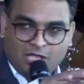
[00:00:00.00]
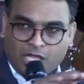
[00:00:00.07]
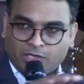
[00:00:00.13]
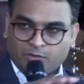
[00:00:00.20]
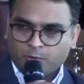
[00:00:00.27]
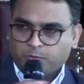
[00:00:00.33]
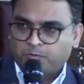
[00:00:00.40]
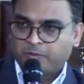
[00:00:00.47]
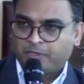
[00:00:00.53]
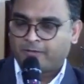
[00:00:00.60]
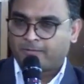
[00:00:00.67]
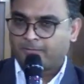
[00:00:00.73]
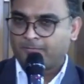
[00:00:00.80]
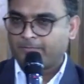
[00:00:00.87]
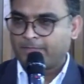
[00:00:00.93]
Are you with me?
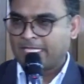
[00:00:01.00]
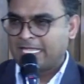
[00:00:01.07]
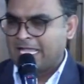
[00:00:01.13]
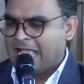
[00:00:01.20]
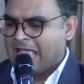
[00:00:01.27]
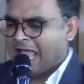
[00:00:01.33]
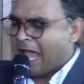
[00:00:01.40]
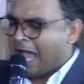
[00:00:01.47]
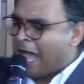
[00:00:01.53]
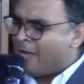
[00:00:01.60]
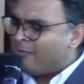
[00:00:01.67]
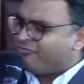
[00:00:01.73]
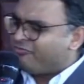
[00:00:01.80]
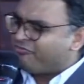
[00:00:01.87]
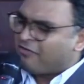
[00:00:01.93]

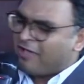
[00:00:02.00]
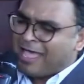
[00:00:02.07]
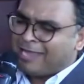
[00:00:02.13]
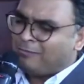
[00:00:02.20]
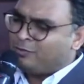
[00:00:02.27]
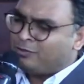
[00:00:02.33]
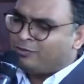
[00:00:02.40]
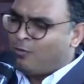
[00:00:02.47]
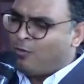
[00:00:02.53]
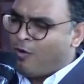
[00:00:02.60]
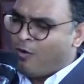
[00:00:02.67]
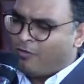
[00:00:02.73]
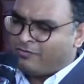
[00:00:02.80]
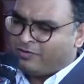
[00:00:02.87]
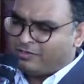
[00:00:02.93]
I'm fine with the
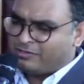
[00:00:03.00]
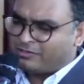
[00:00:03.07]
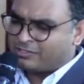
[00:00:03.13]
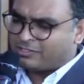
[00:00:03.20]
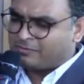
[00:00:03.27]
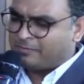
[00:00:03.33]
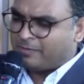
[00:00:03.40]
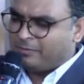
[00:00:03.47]
warriors.